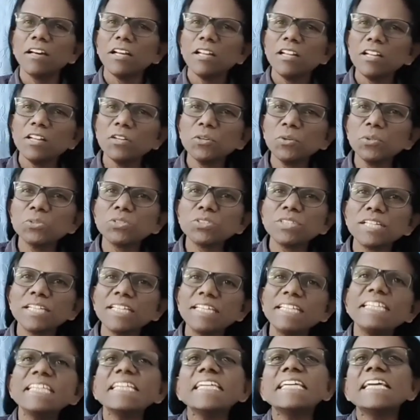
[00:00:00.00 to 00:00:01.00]

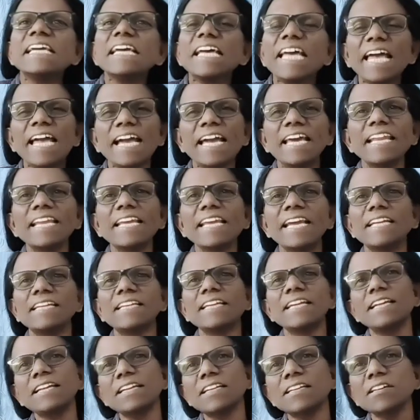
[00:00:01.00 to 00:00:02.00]
loosely
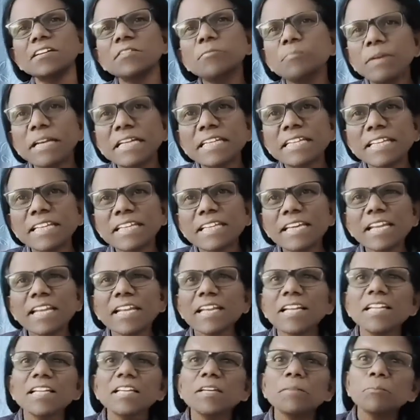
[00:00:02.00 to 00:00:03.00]
aggregated
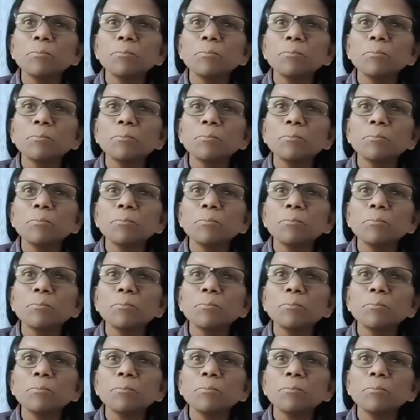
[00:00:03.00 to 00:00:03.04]
material